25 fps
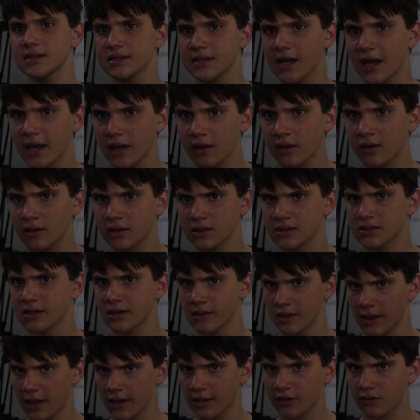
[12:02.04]
is how you can
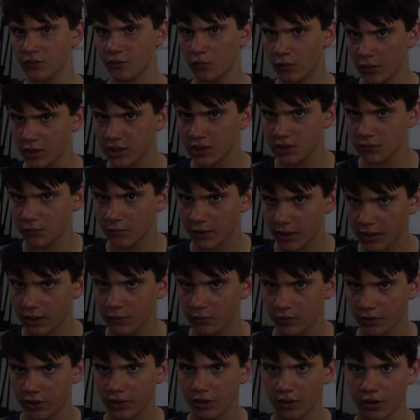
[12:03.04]
select where you
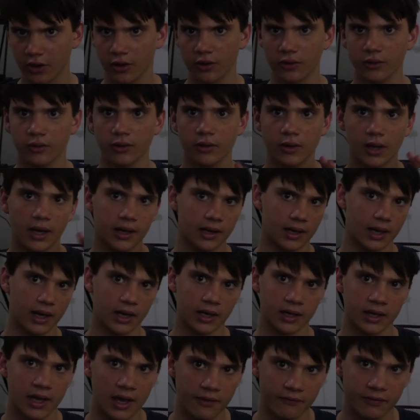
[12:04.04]
want to go and how
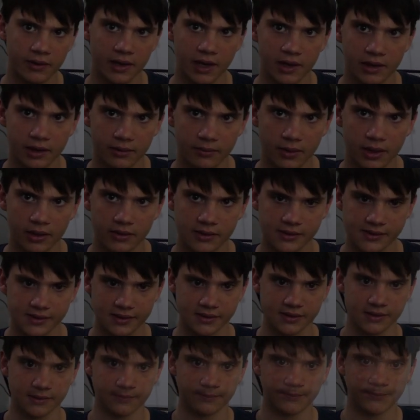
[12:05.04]
you navigate the menu
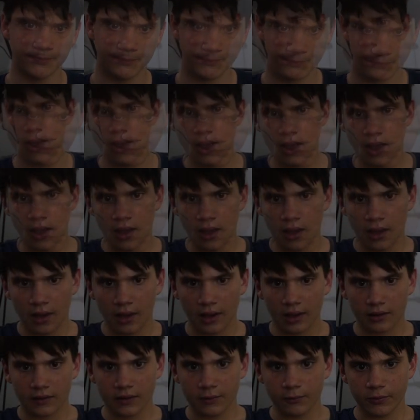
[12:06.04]
system.
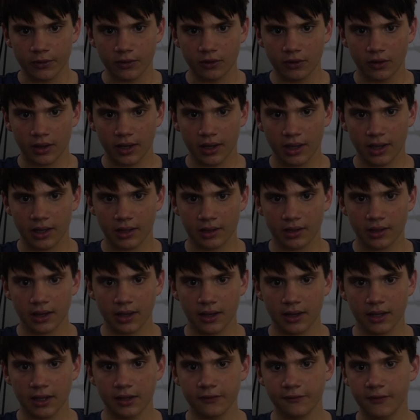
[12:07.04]
And then we go ahead
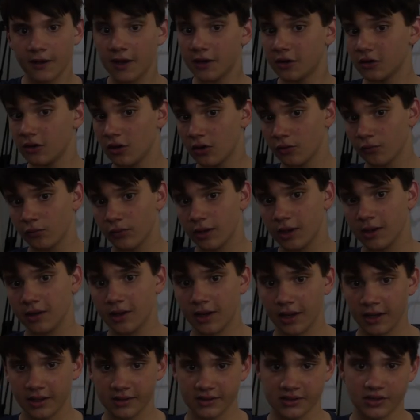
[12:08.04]
and if analog read
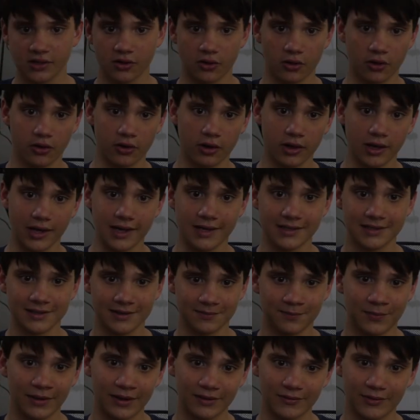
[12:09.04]
A0 is
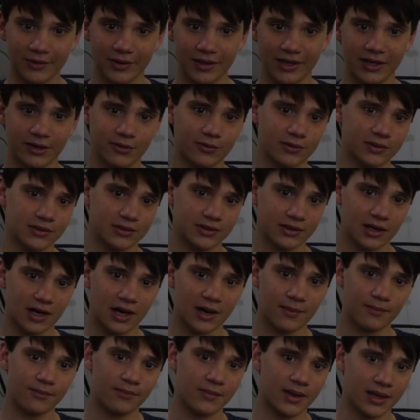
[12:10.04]
above or equal to
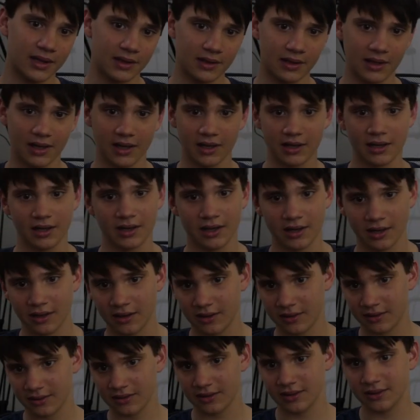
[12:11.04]
up min and
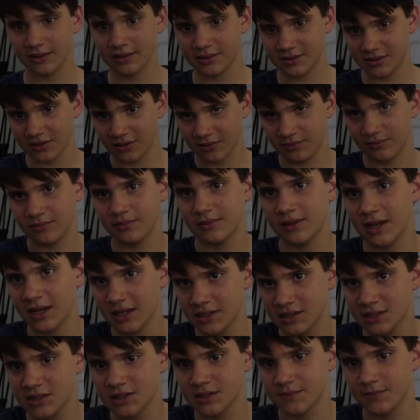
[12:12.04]
so
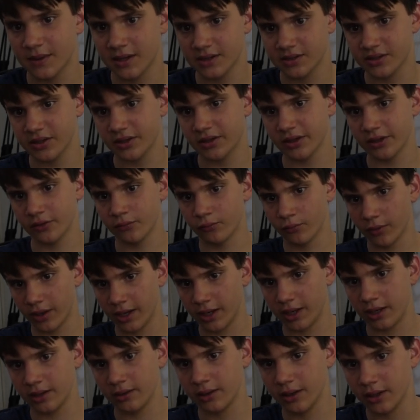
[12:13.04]
that's just basically
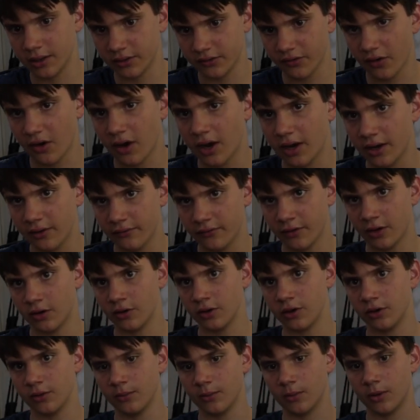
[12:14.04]
reading the entire
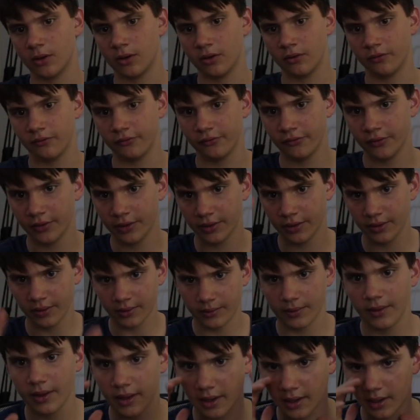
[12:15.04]
value of
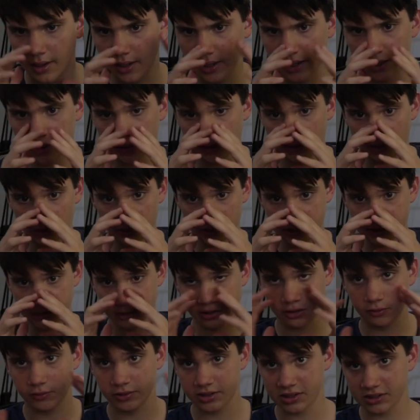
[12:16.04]
analog
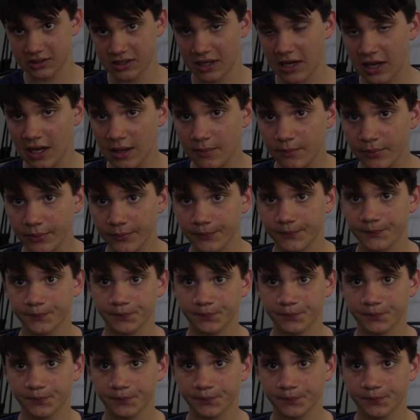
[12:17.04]
0, which is up.